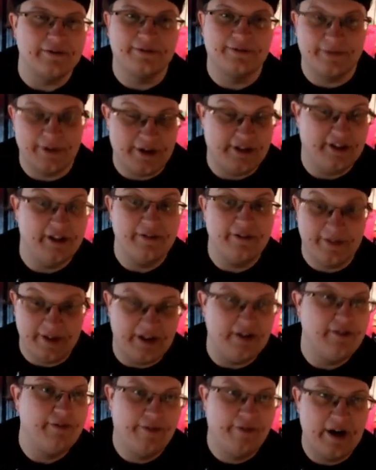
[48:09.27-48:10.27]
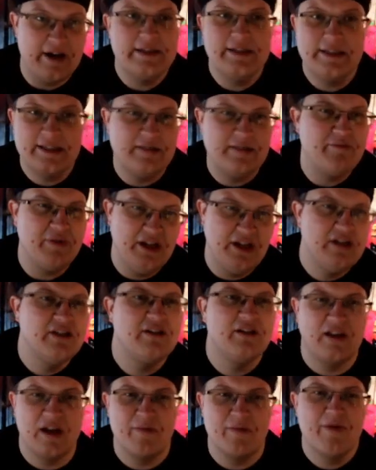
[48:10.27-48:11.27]
for Duffy and Friends to be
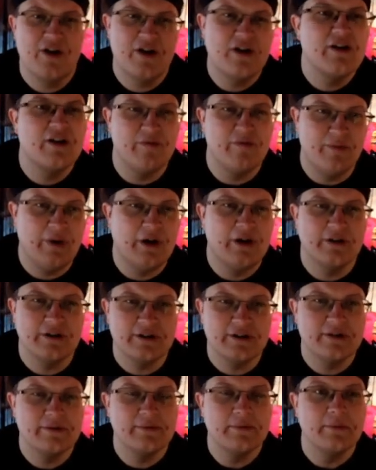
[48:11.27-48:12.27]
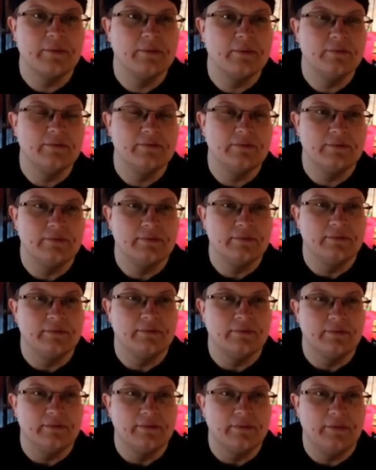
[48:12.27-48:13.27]
in the American parks.
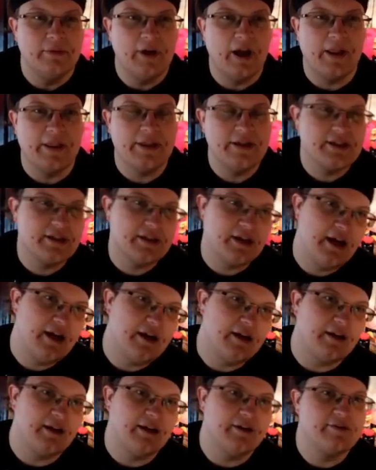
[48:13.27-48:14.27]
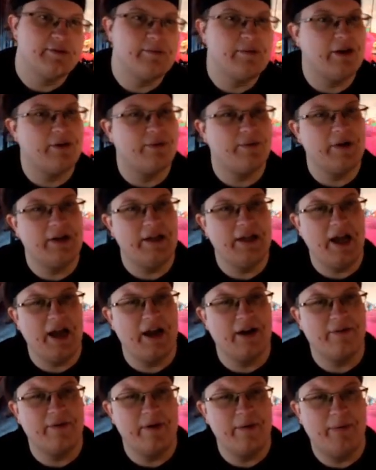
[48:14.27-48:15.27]
Oh, this lighting gives me a really
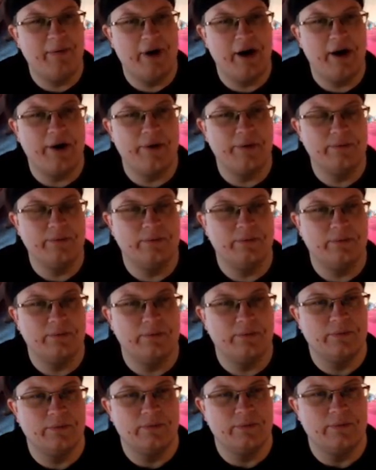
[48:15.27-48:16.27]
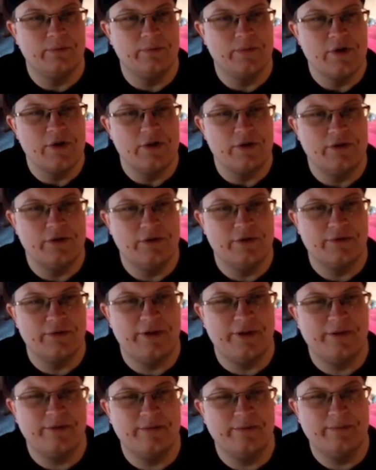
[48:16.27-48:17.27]
angry brow. Oh
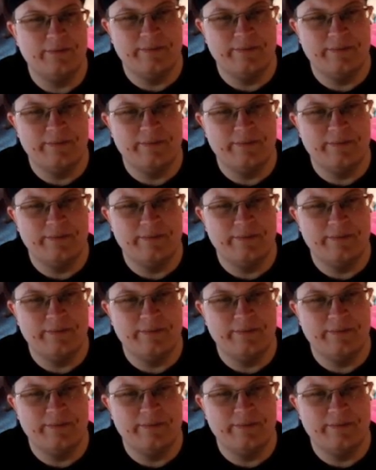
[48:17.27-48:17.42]
no.